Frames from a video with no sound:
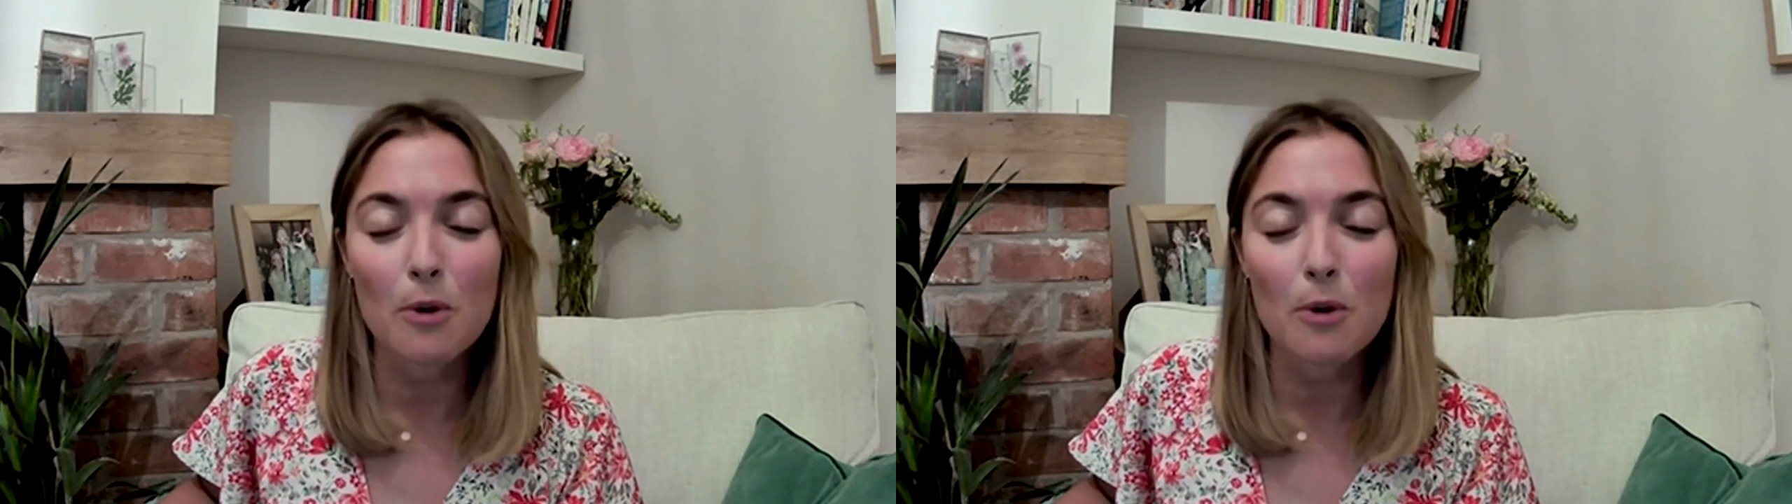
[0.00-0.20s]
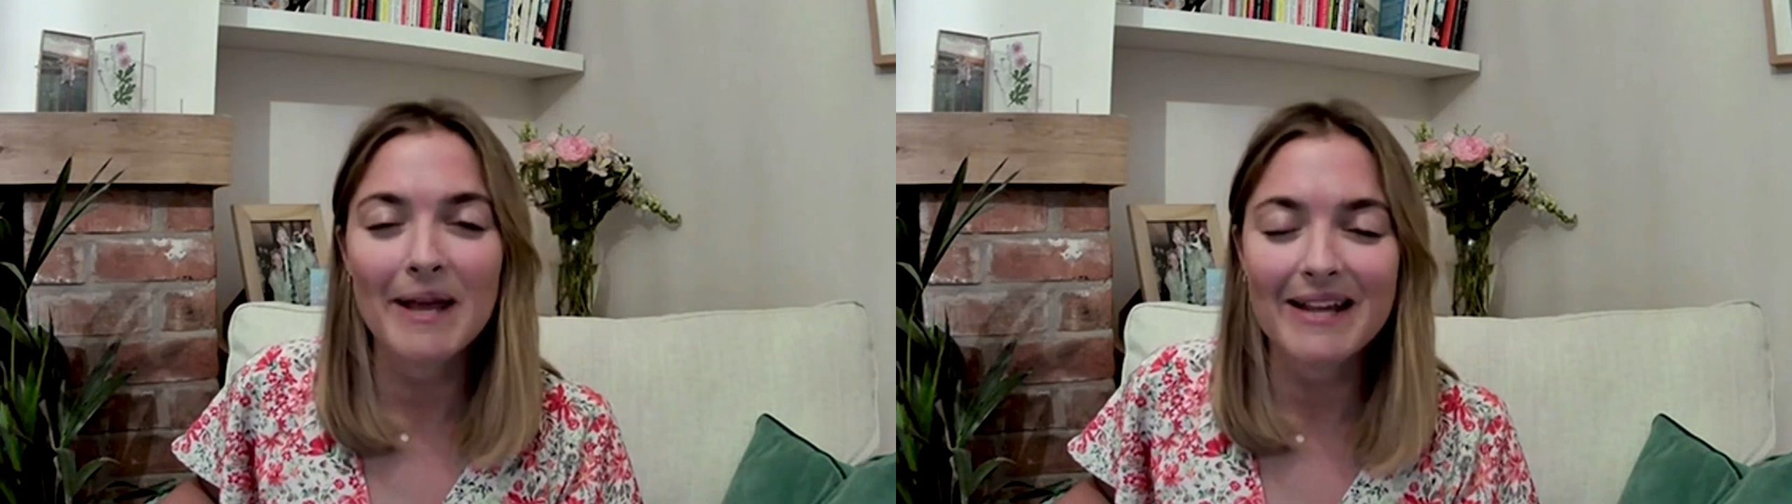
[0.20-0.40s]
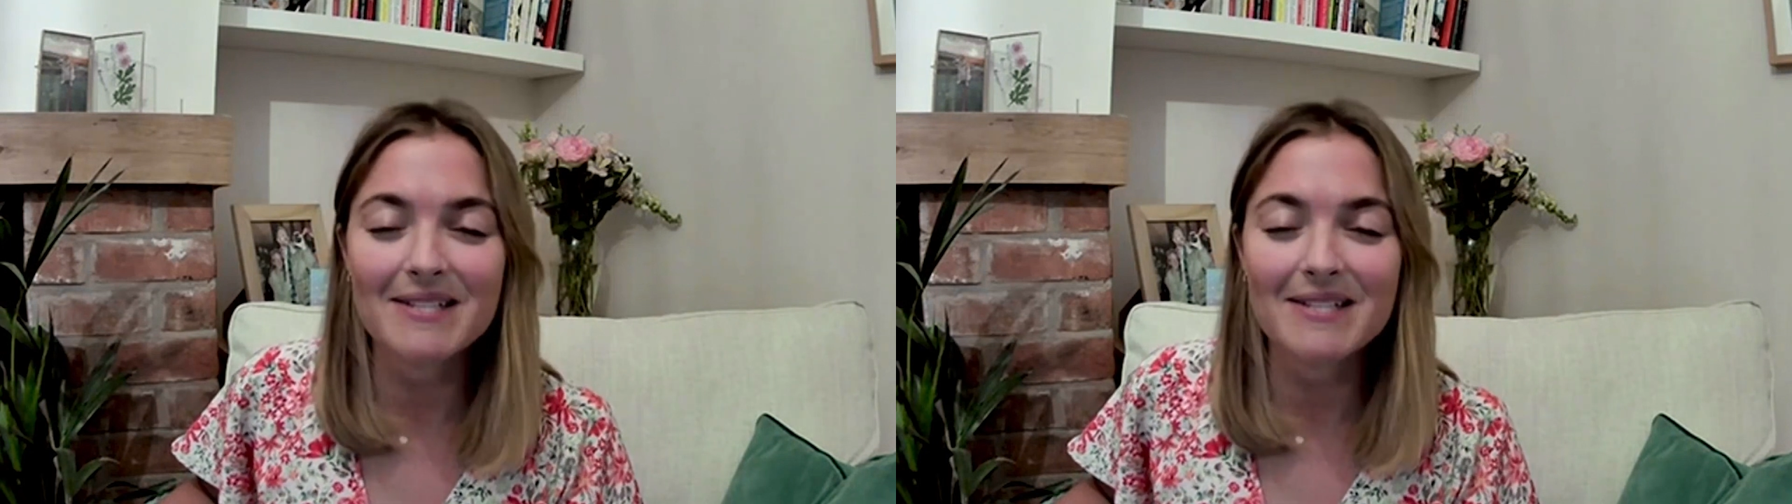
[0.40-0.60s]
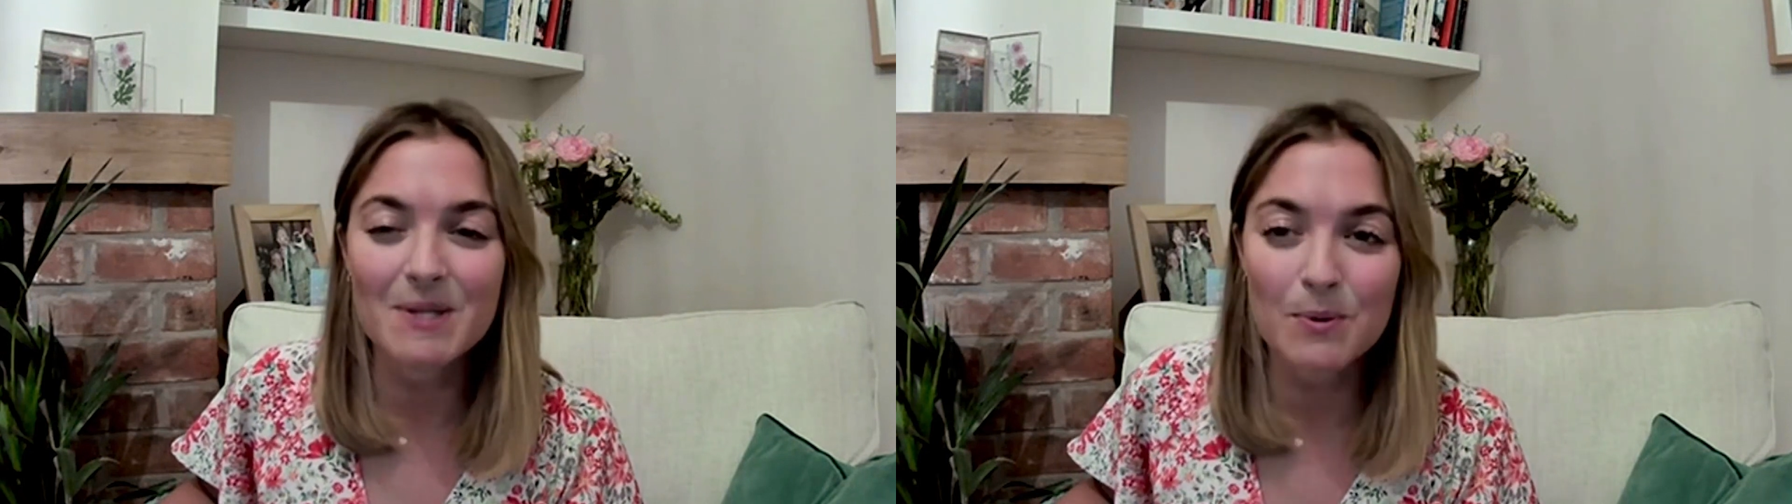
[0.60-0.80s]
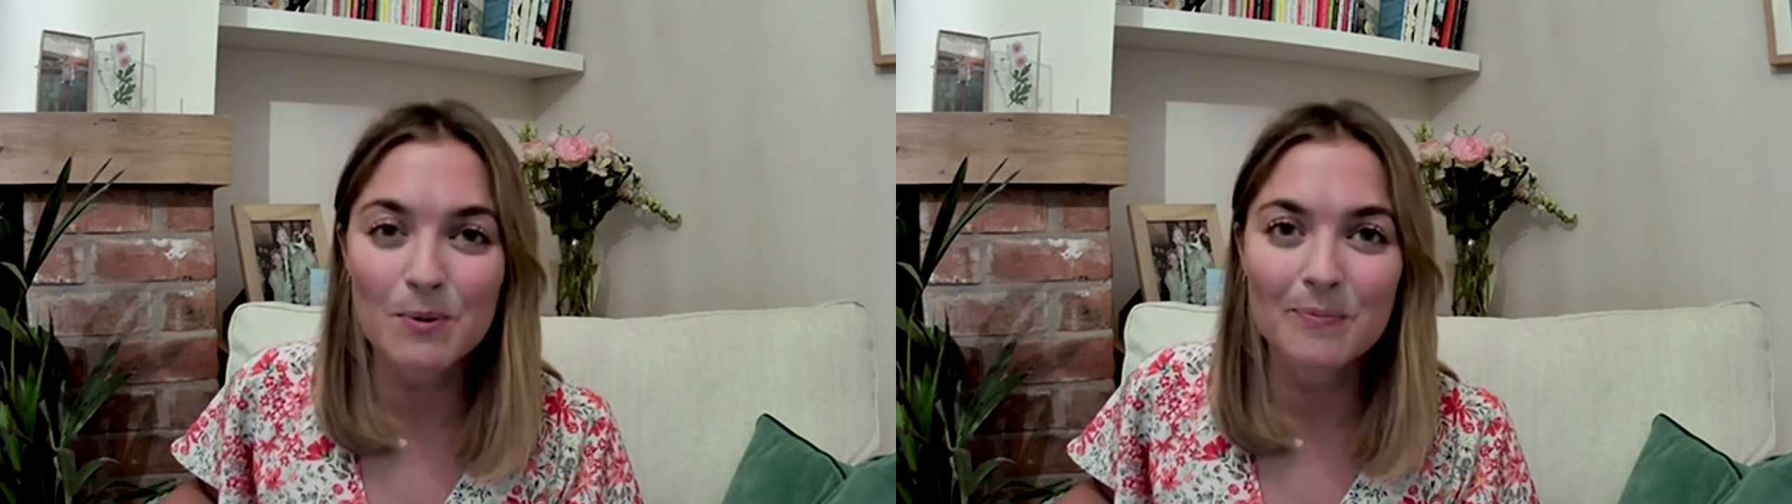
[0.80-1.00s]
Talbot Heath
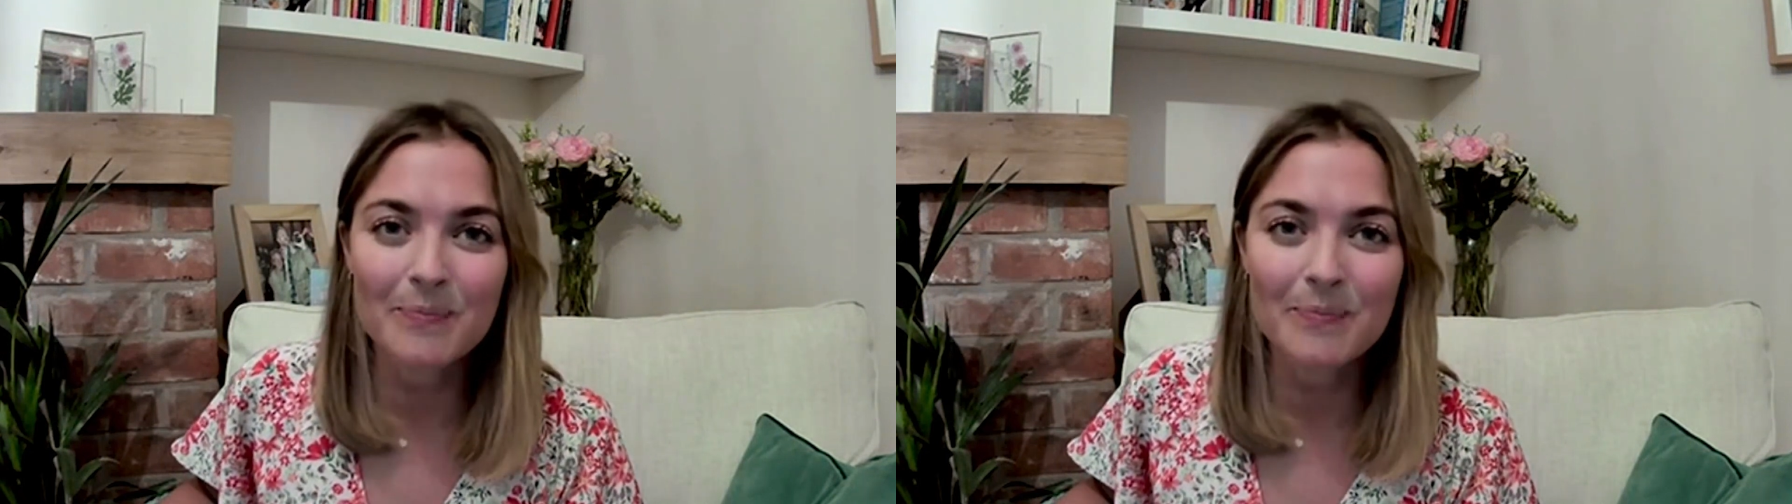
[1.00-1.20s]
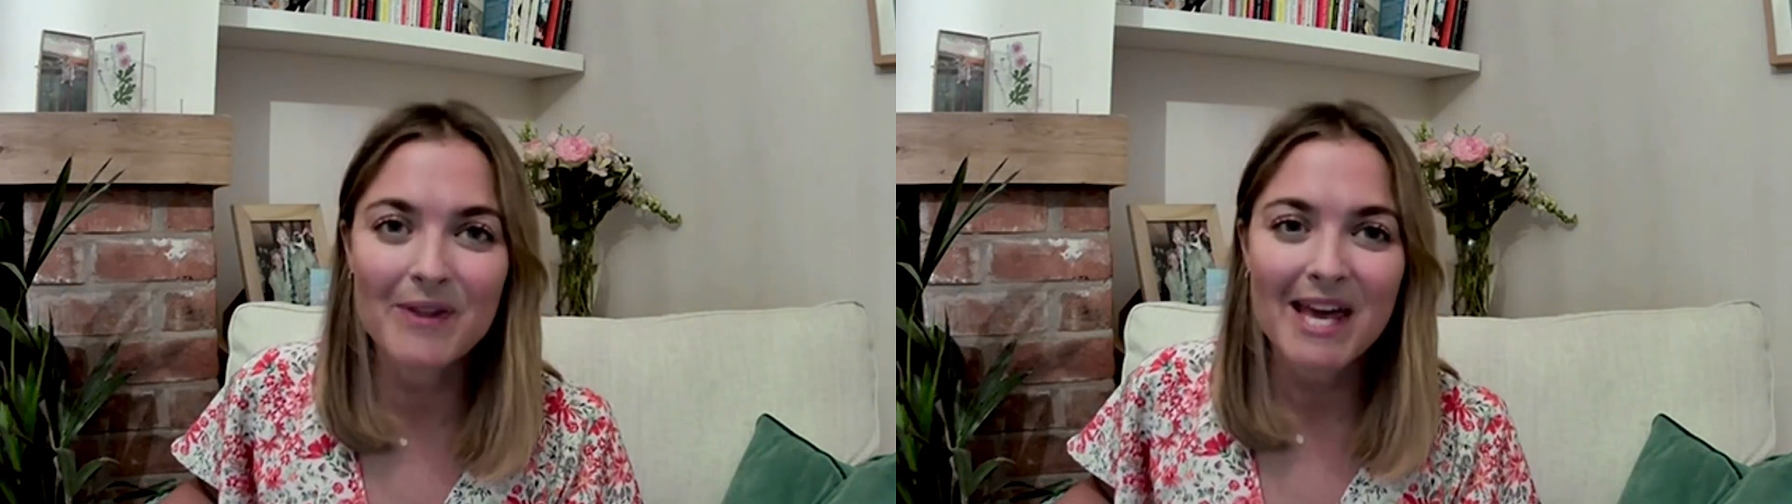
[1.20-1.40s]
School,